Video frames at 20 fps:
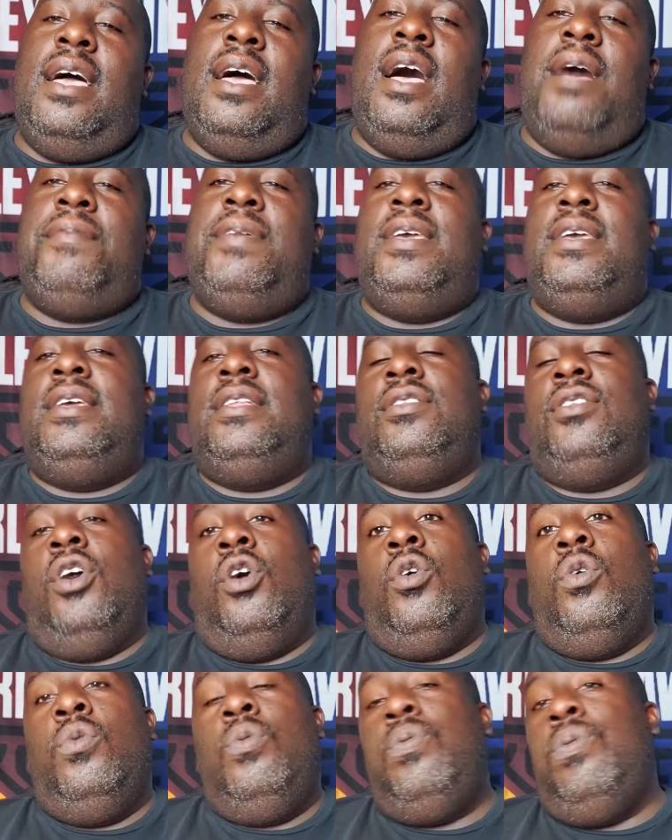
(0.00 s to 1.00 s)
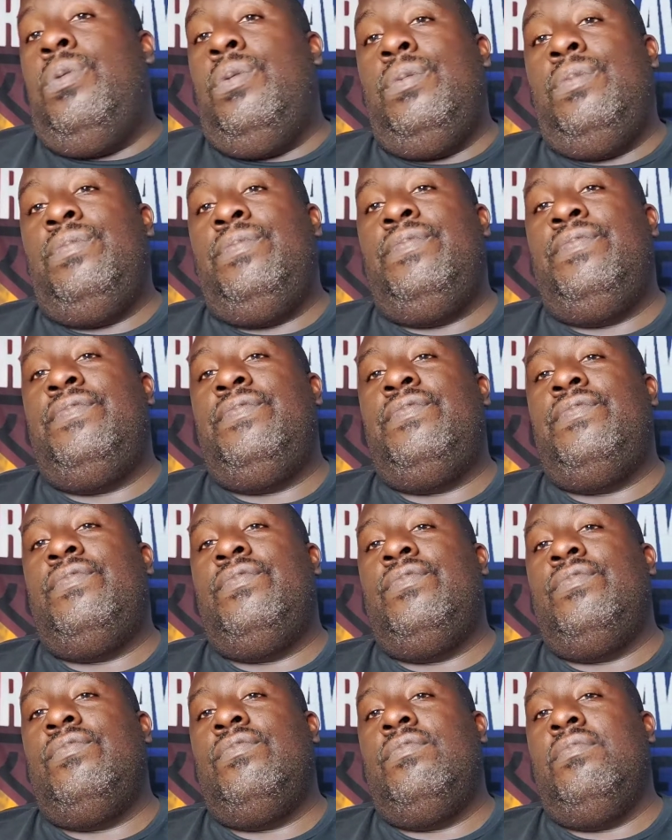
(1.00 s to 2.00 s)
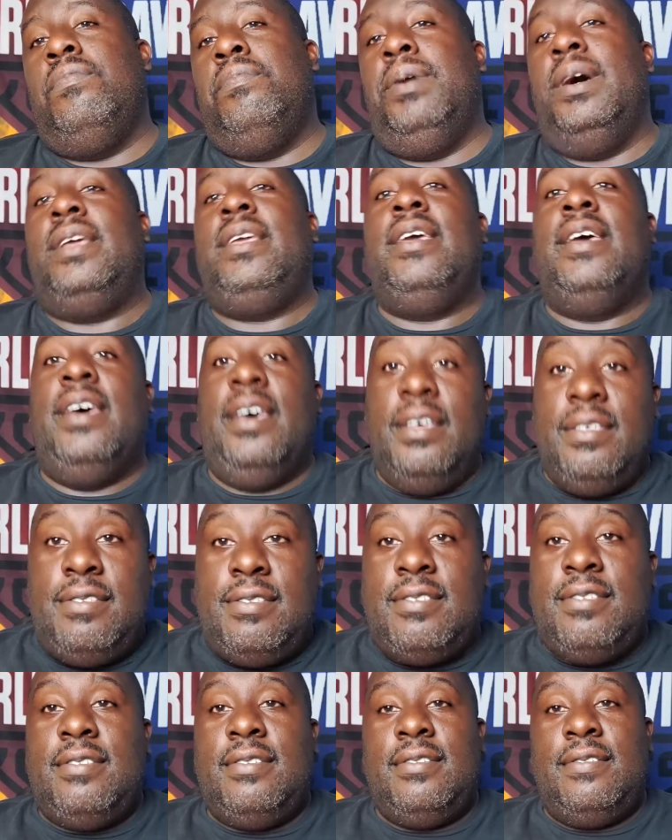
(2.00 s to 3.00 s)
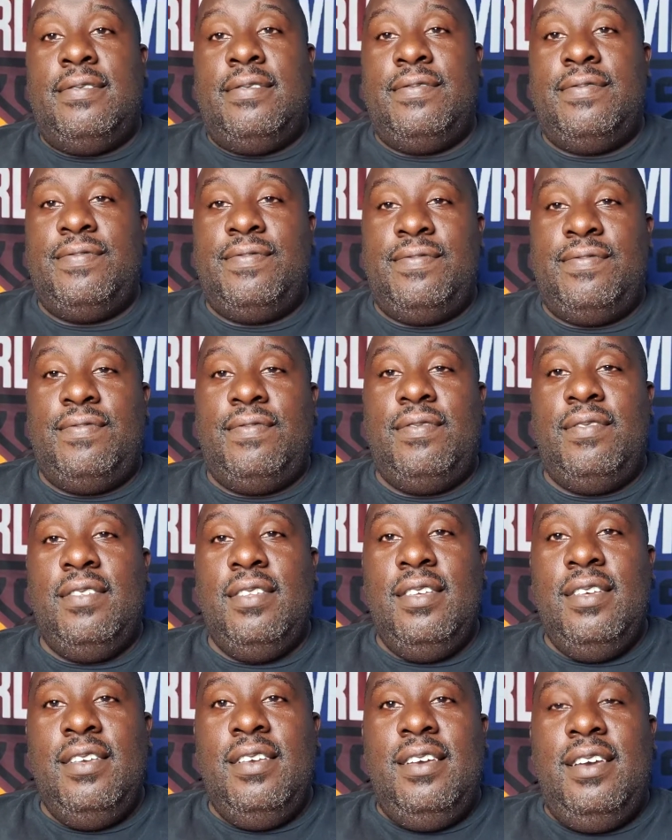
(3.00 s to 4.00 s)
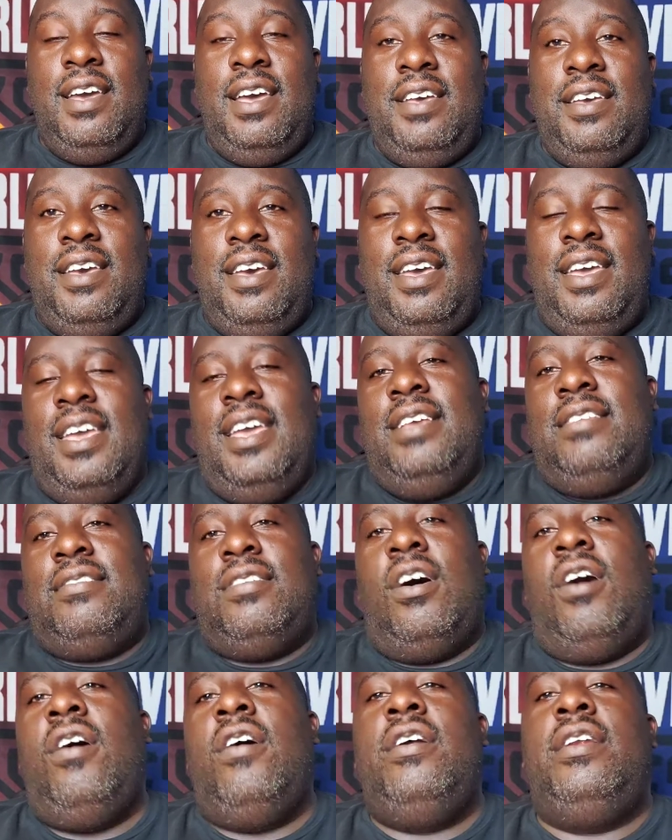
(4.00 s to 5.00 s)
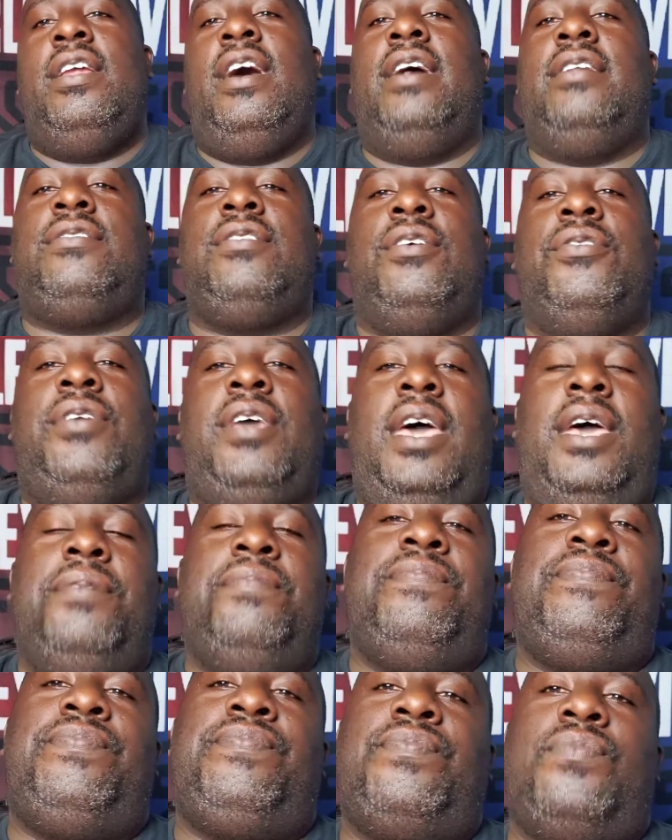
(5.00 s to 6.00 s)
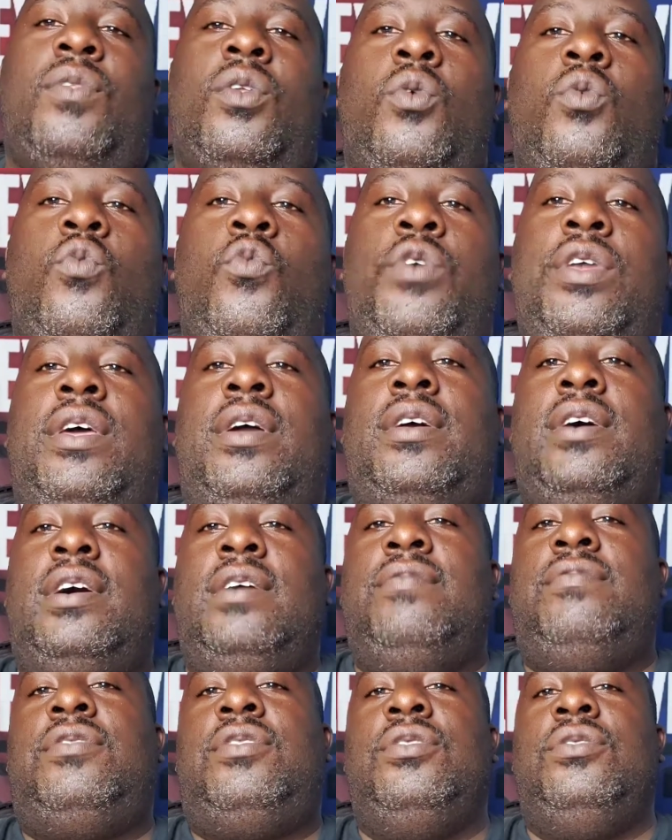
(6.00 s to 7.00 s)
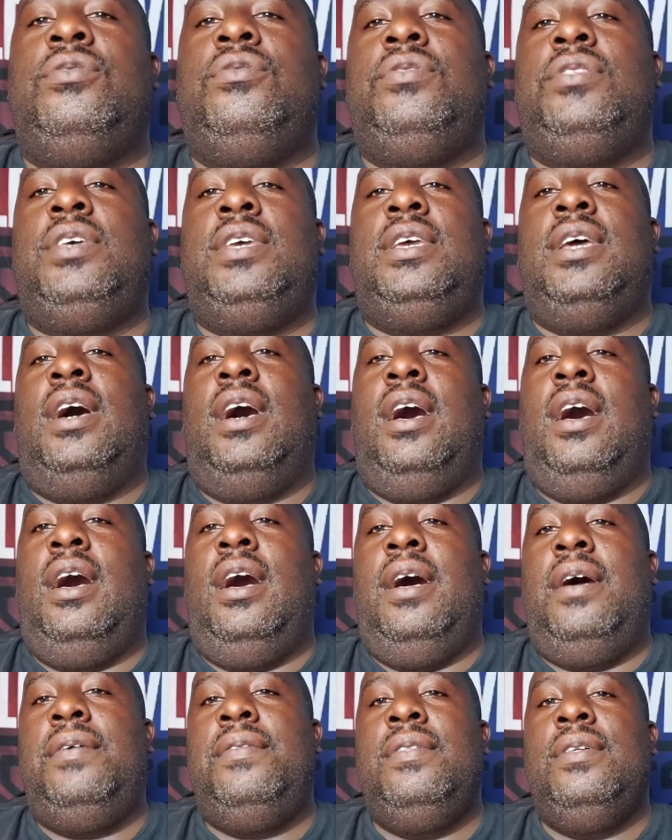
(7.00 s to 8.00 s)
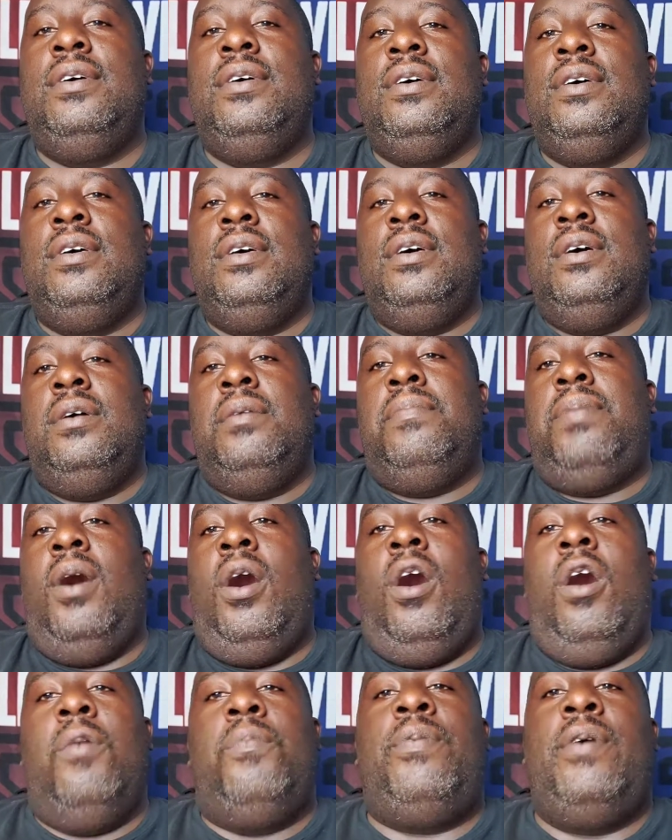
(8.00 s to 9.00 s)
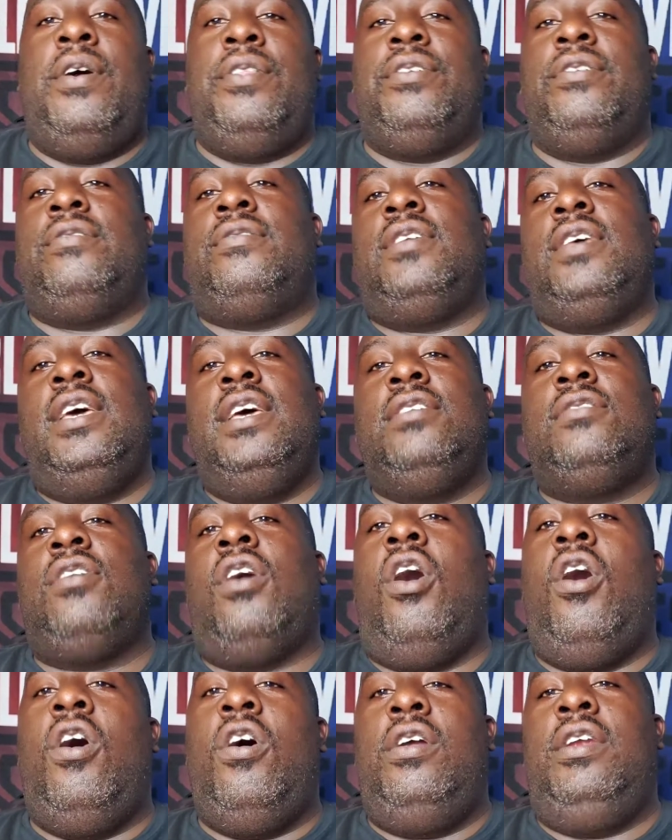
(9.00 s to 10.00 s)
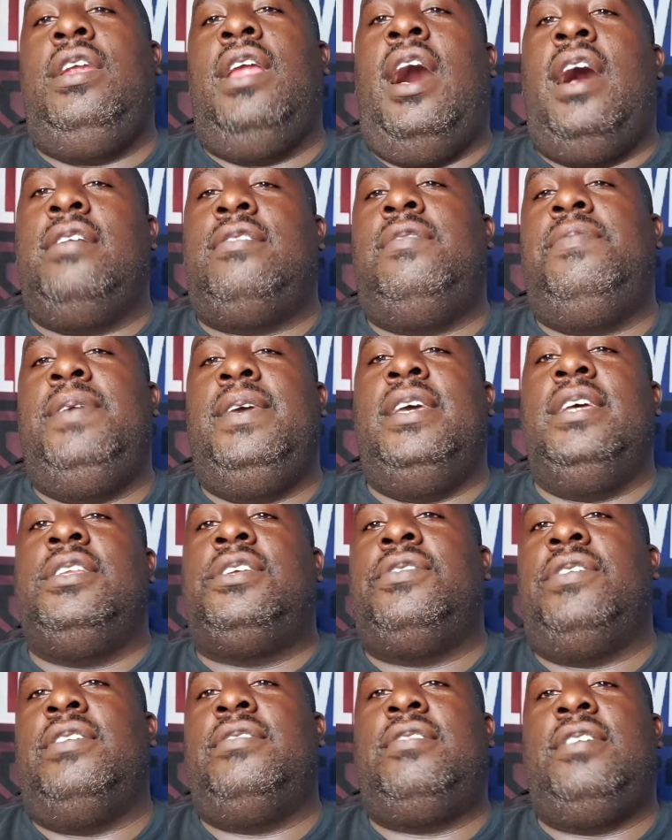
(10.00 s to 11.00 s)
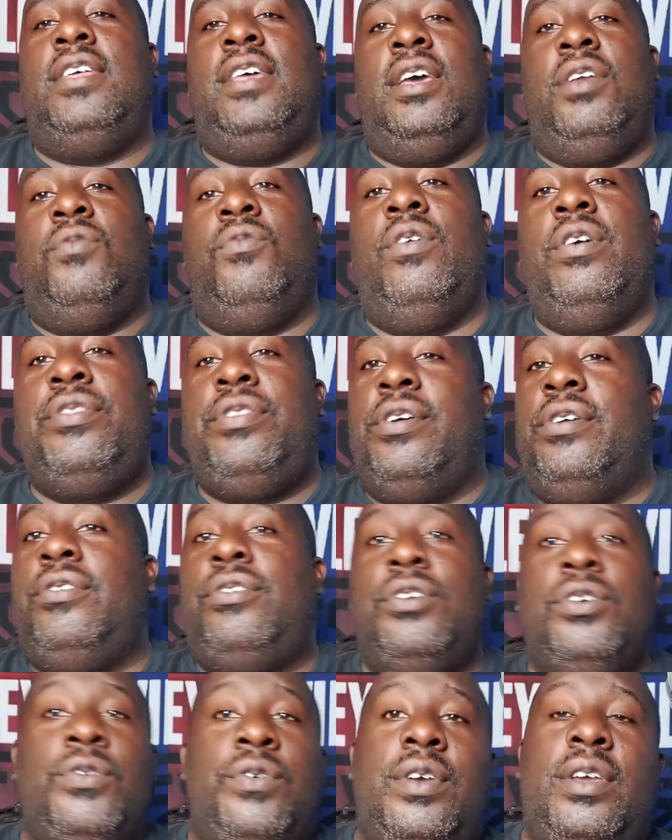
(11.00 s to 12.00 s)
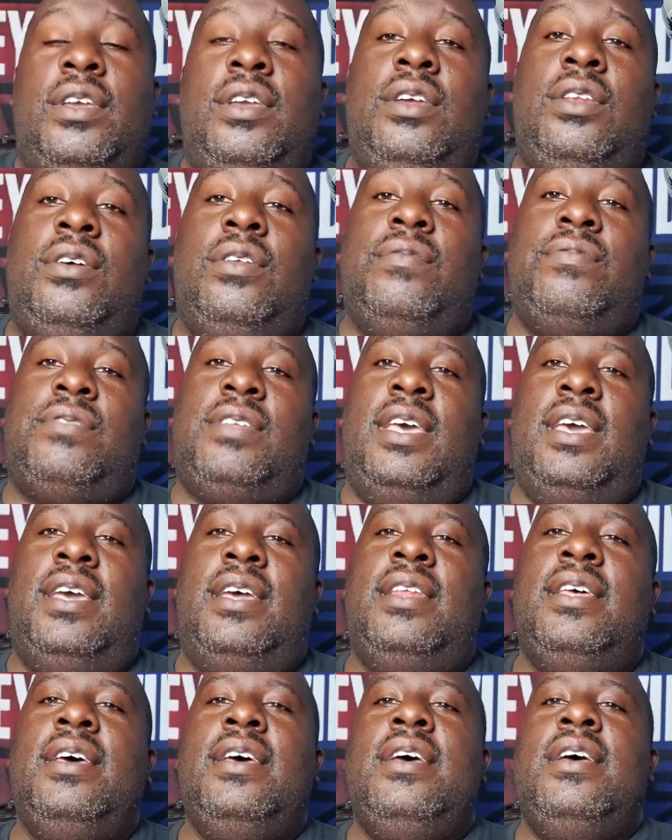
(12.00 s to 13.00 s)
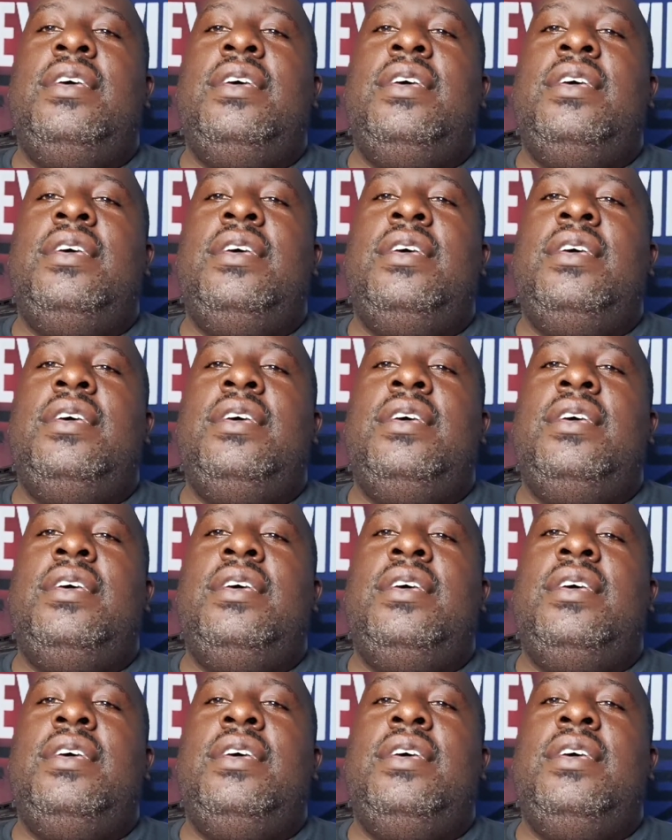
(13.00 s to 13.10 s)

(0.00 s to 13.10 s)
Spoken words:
I mean, no, but yes. It's hard not to, okay, when it comes to the Paul brothers, it's hard not to be interested in what they're doing, you know what I'm saying?